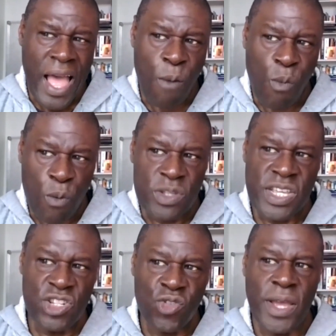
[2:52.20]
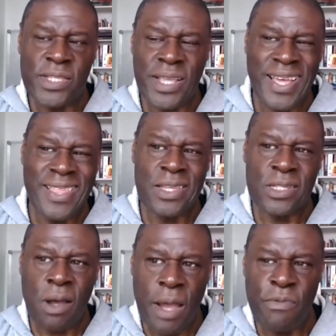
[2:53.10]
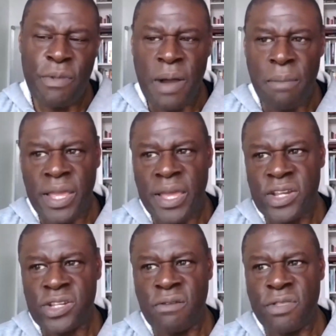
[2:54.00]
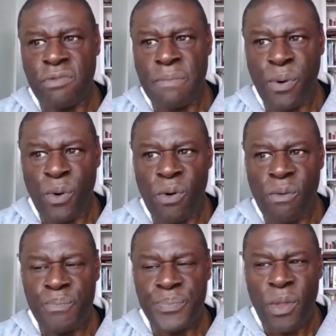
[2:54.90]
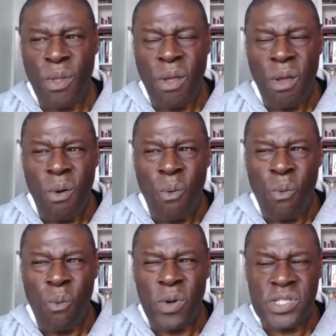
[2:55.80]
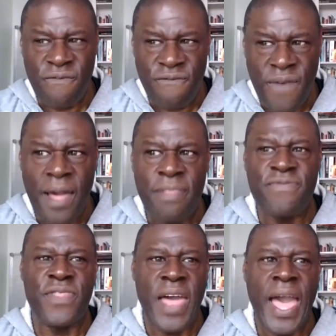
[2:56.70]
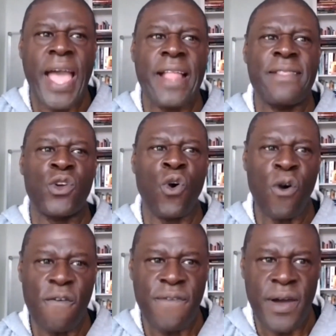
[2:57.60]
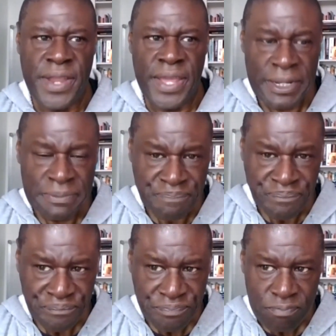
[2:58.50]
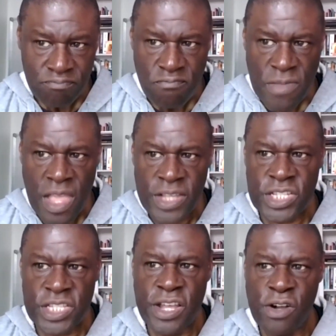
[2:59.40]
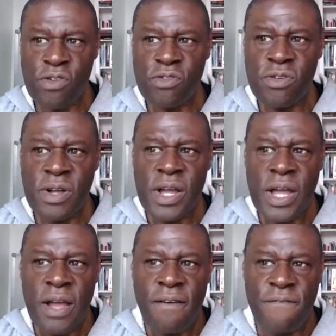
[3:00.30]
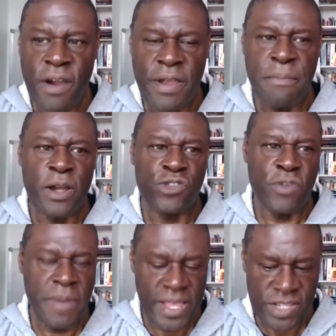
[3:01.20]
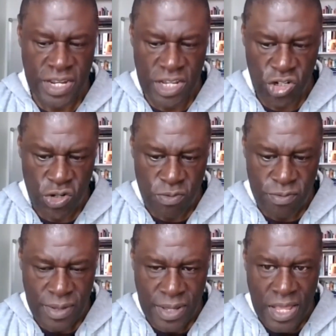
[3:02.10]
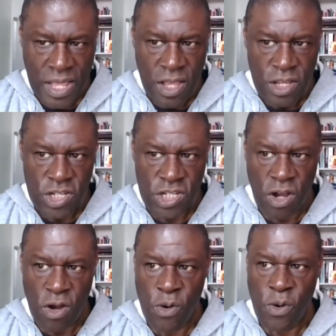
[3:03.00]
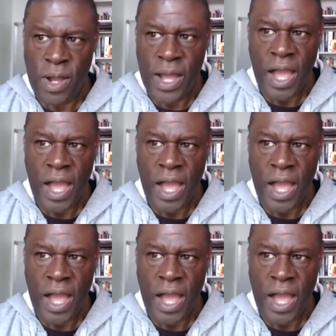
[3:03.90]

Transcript: what was interesting at the time of the publication of the report was the fact that core funding still very much remains an issue. So